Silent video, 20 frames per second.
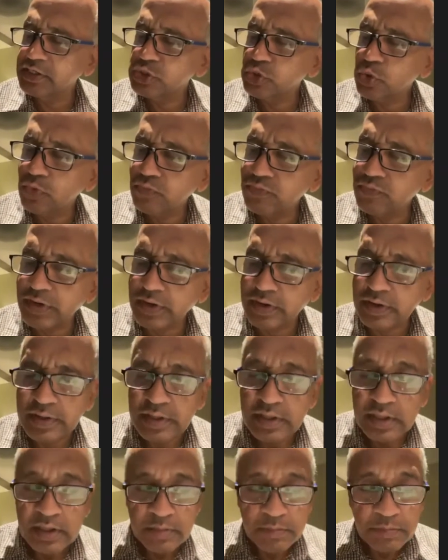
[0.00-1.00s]
over,
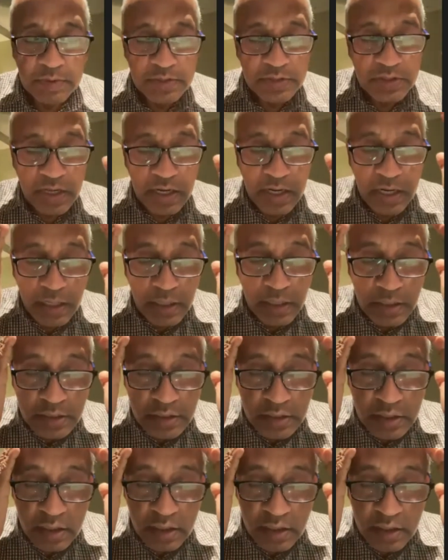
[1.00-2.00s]
but the
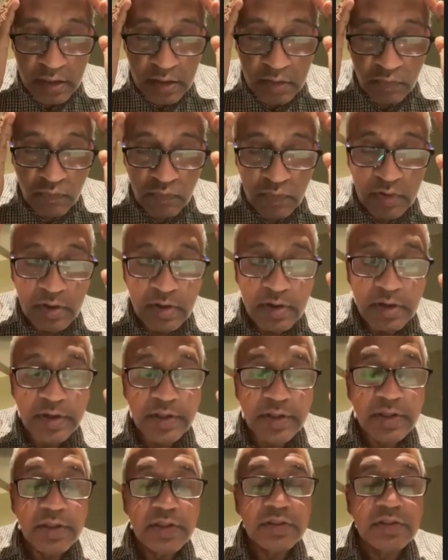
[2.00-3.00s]
internal world,
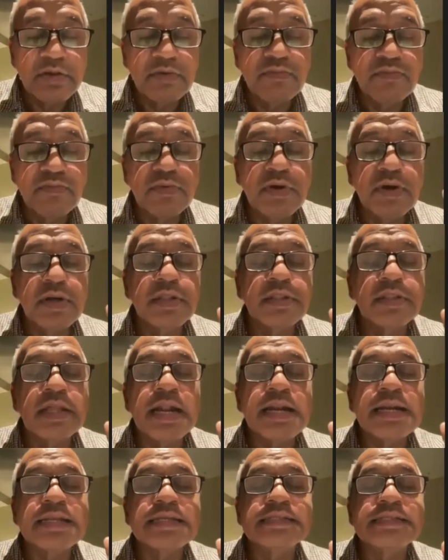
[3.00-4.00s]
the world
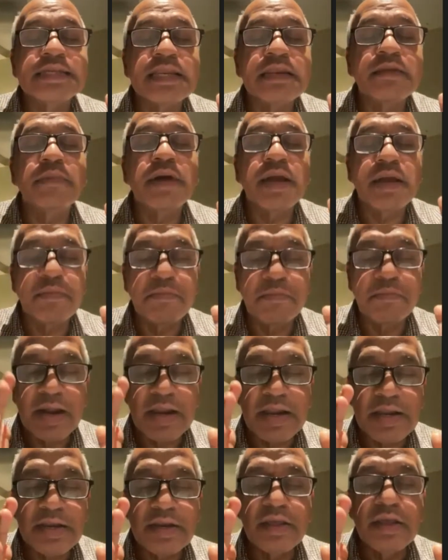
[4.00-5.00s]
that is in my
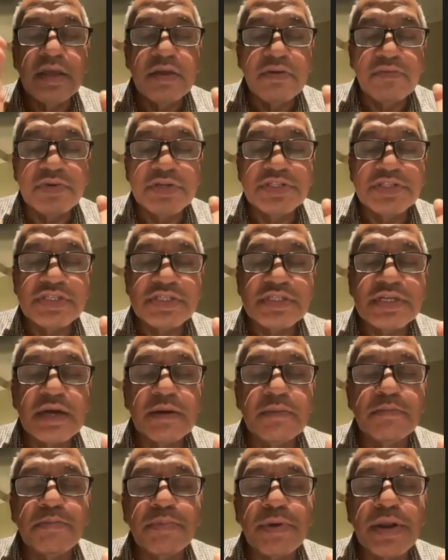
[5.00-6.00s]
mind, which is
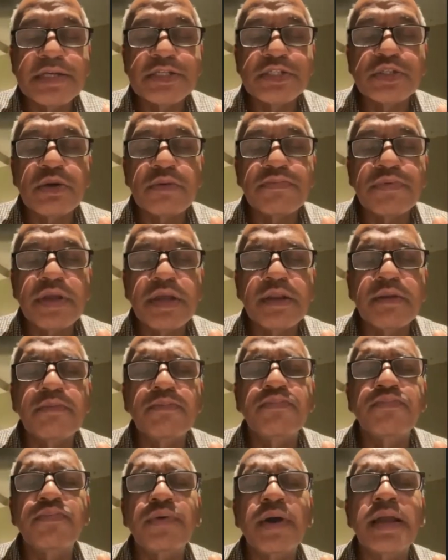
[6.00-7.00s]
comprised of
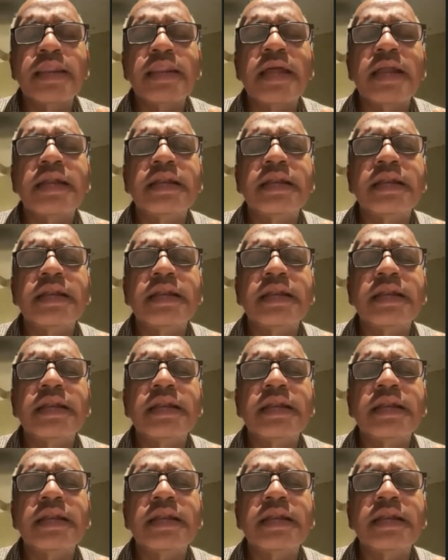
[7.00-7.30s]
infinite